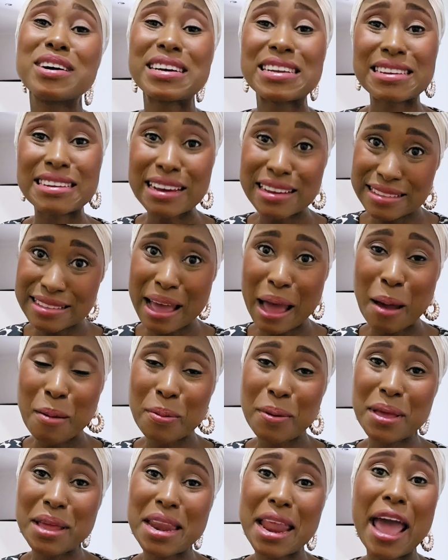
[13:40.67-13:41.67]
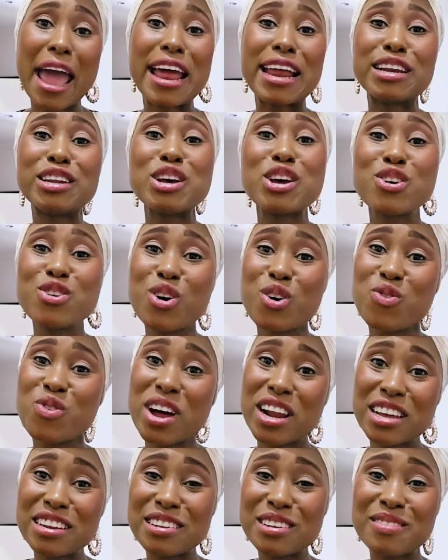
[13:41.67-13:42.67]
It does happen, and your
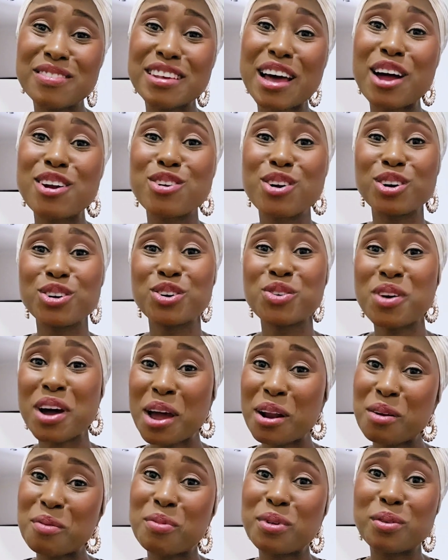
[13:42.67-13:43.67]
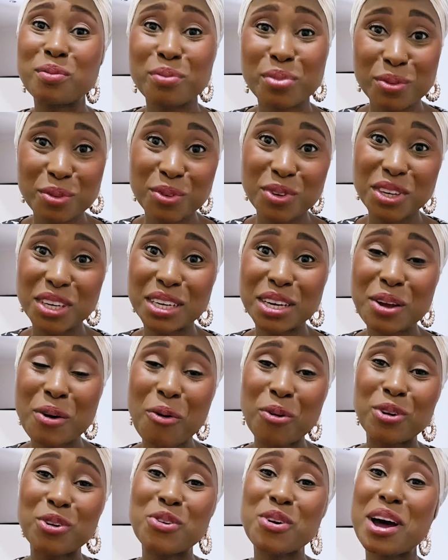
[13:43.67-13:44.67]
relatives are not trying to be bougie
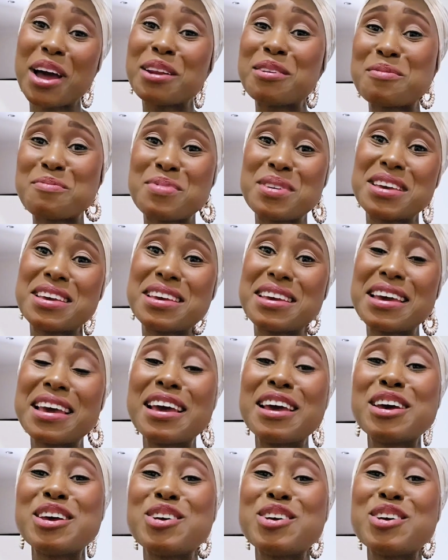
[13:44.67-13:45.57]
or trying to be,